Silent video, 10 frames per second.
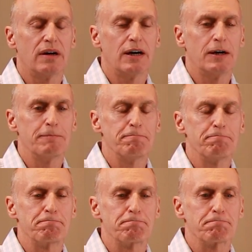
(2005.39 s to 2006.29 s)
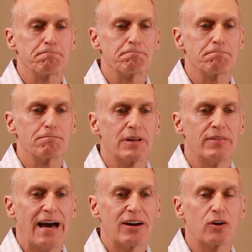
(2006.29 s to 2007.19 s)

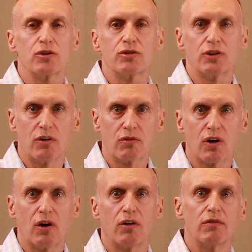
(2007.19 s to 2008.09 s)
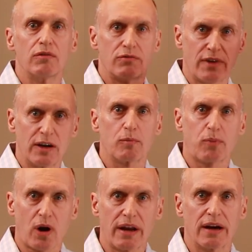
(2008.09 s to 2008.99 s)
that hurts the overall final
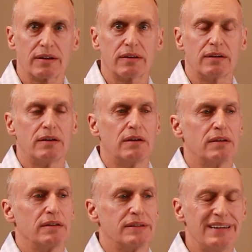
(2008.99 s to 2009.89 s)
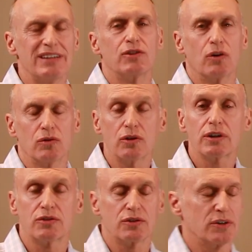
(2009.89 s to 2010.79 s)
product. The teeth don't
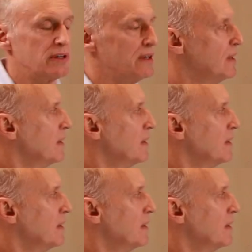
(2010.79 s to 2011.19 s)
look as good.